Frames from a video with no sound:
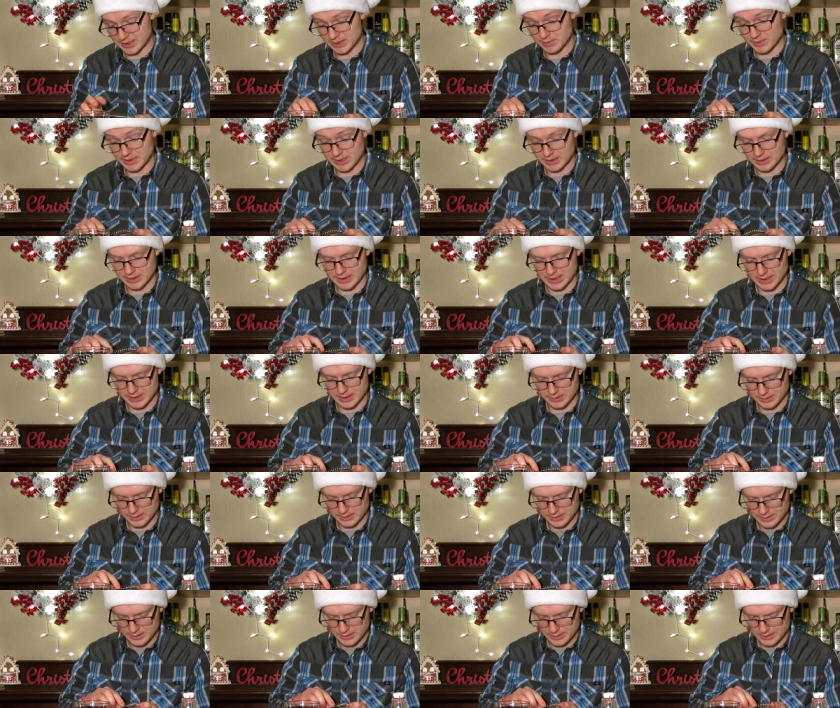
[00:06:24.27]
to be cleaned.
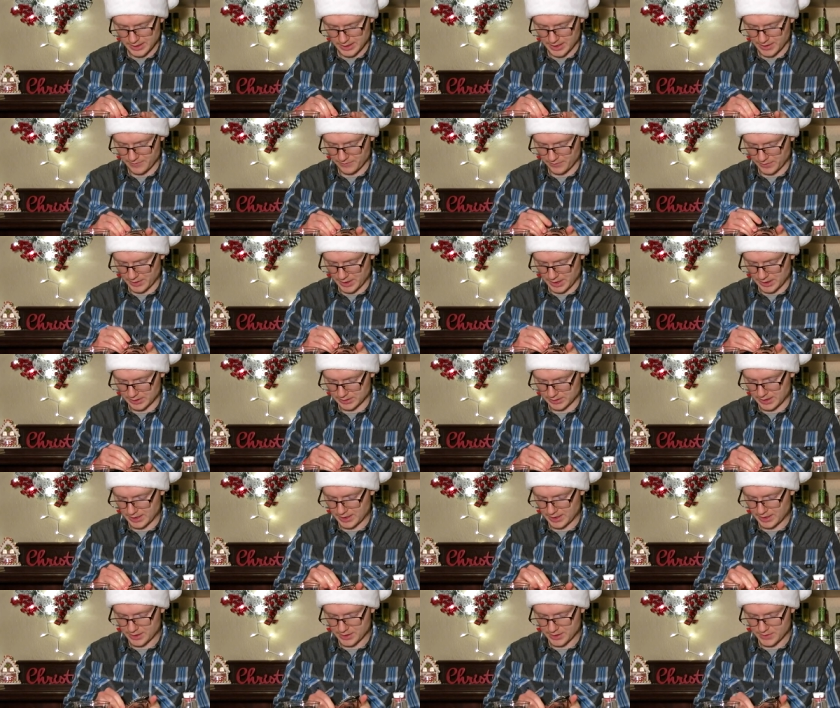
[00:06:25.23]
I had forgotten
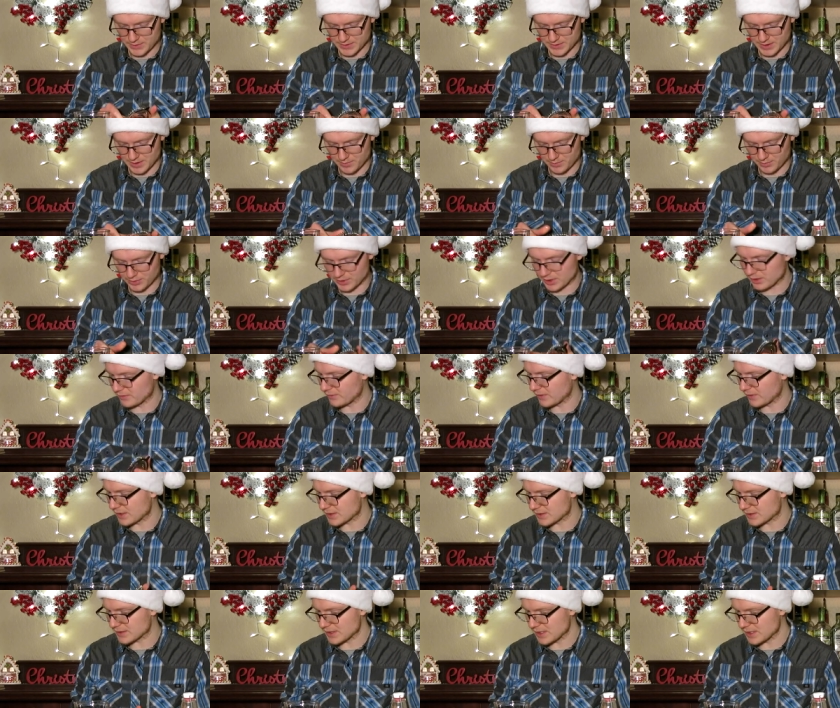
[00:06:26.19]
that I used it
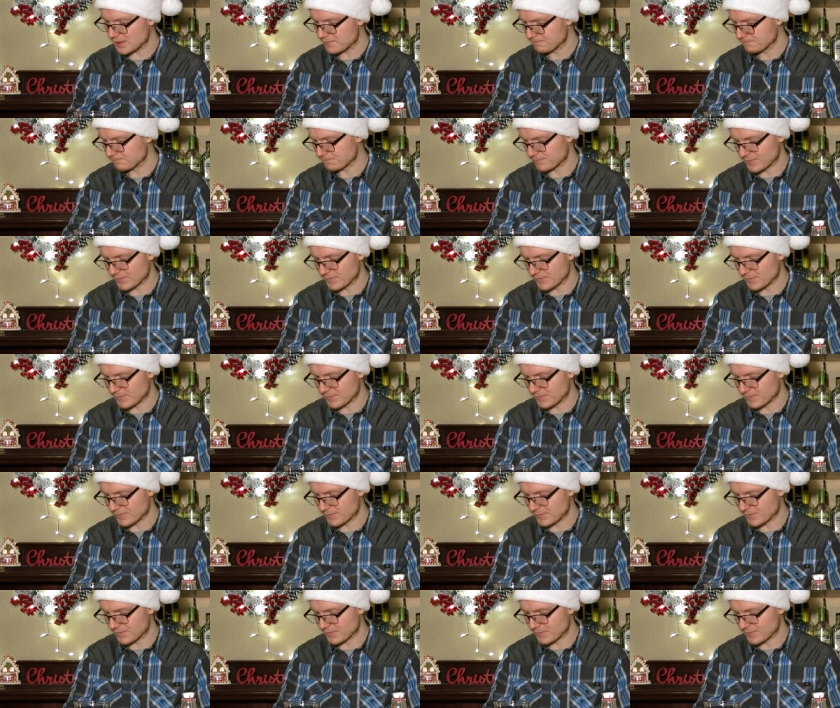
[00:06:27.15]
previously.